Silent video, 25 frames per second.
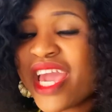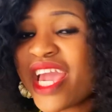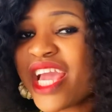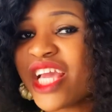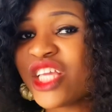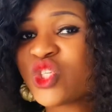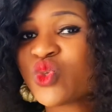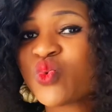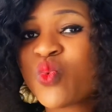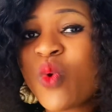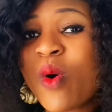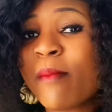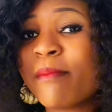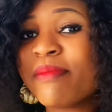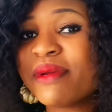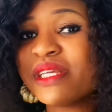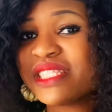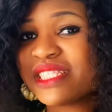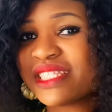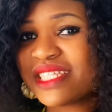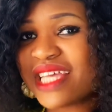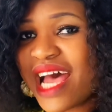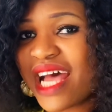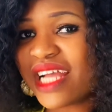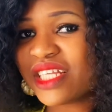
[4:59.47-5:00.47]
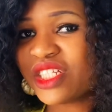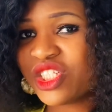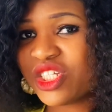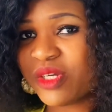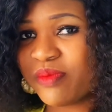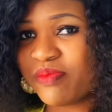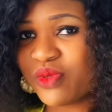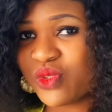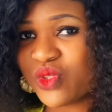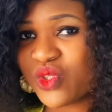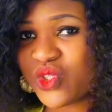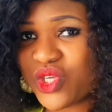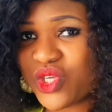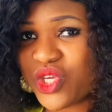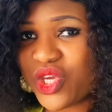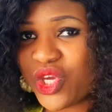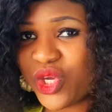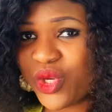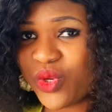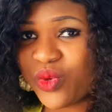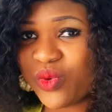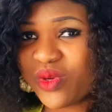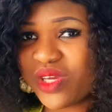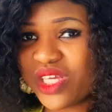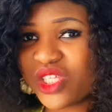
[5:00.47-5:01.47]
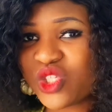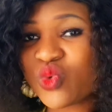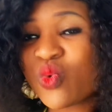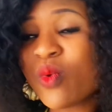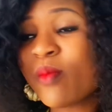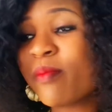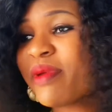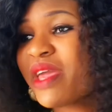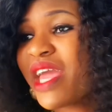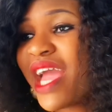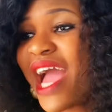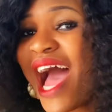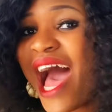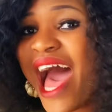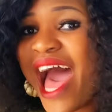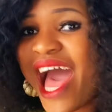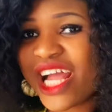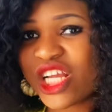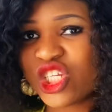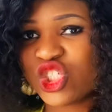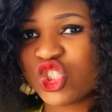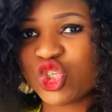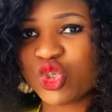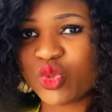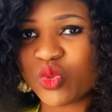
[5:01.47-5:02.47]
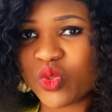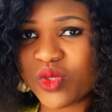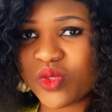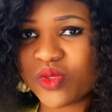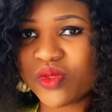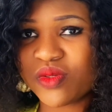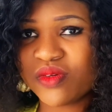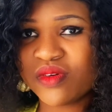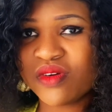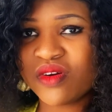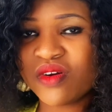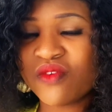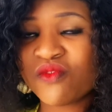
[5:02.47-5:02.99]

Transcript: It won't be tangible you. It won't be actual.